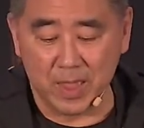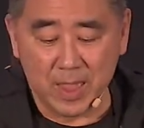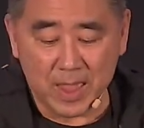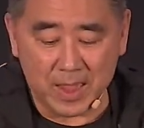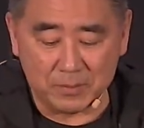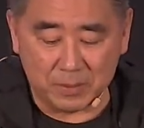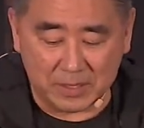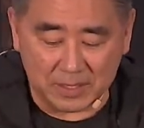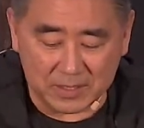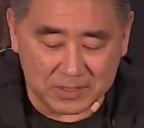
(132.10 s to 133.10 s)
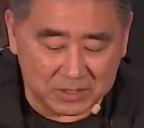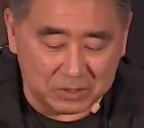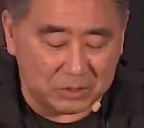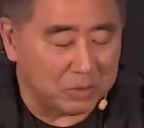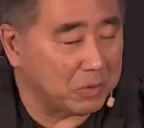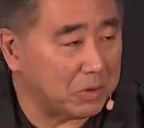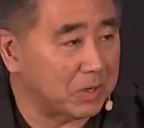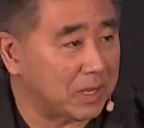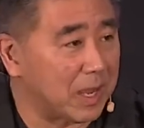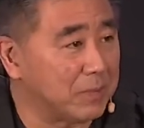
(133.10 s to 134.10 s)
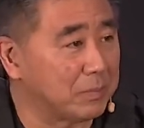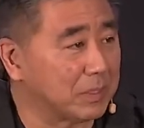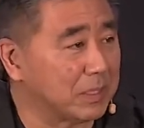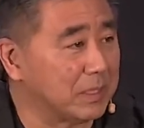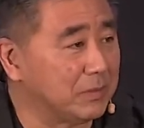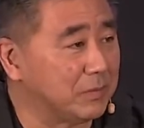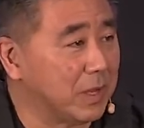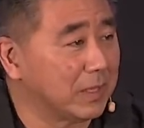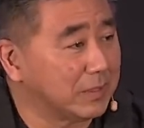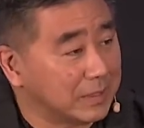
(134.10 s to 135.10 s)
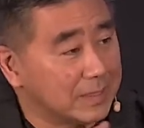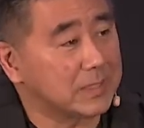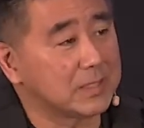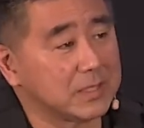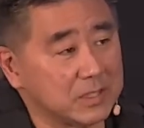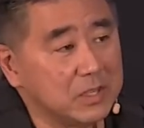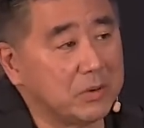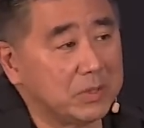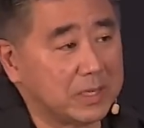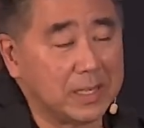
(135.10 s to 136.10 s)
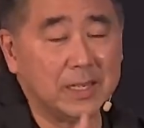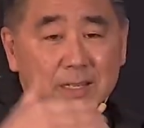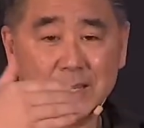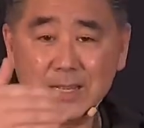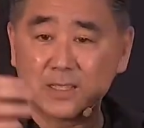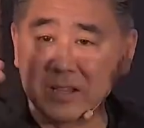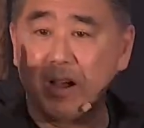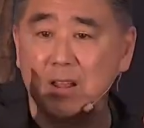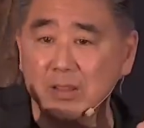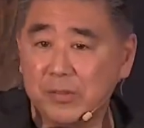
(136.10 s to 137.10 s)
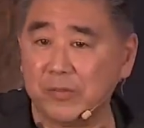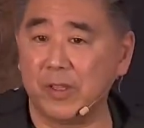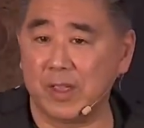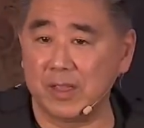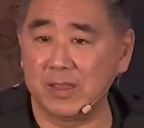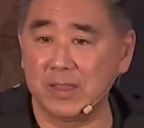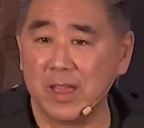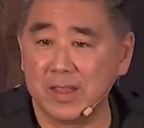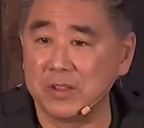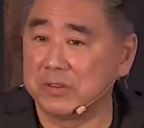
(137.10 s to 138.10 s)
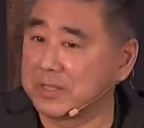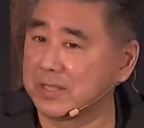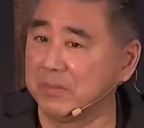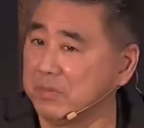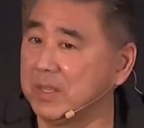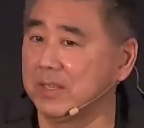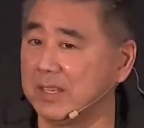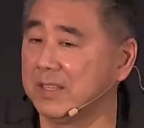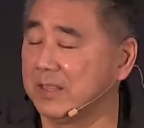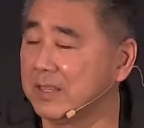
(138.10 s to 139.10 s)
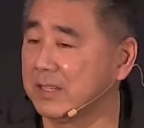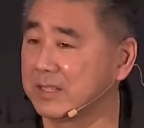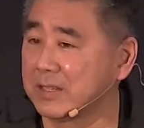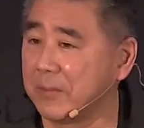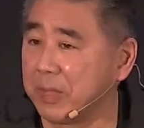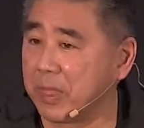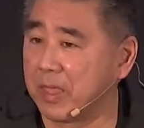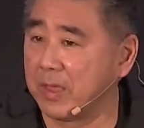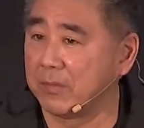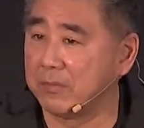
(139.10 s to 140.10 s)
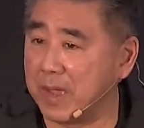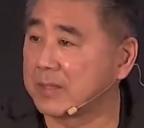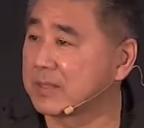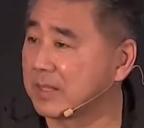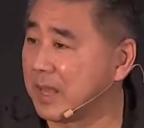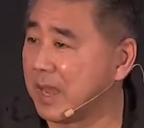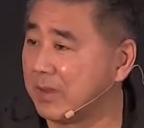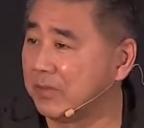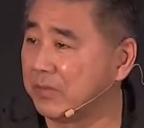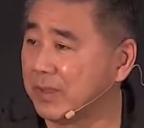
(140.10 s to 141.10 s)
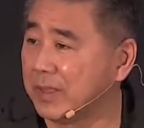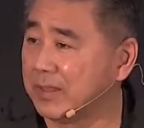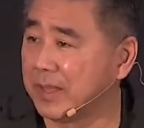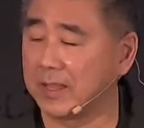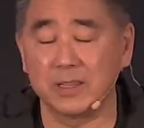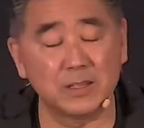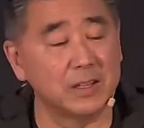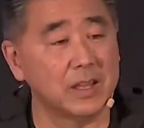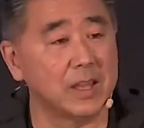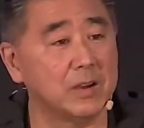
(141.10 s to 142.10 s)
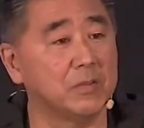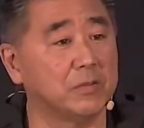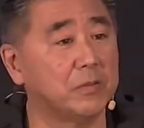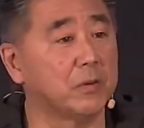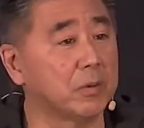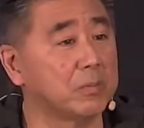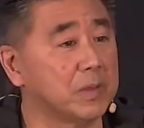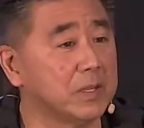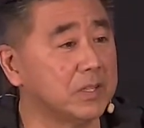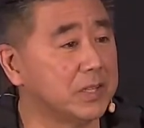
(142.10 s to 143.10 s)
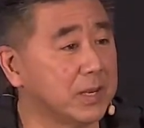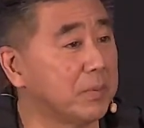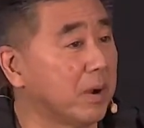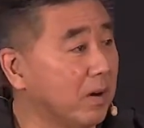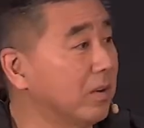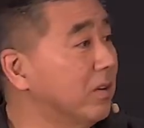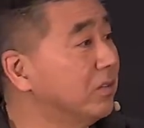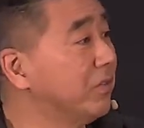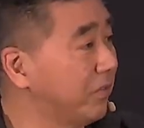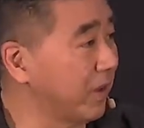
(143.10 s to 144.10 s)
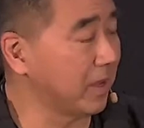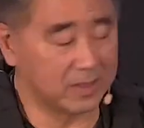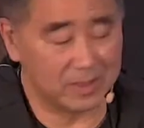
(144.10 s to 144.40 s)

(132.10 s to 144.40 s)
And because the Lord, I believe, listed Noah in his hall of faith, there is something in this man's life that could help form and shape our own faith.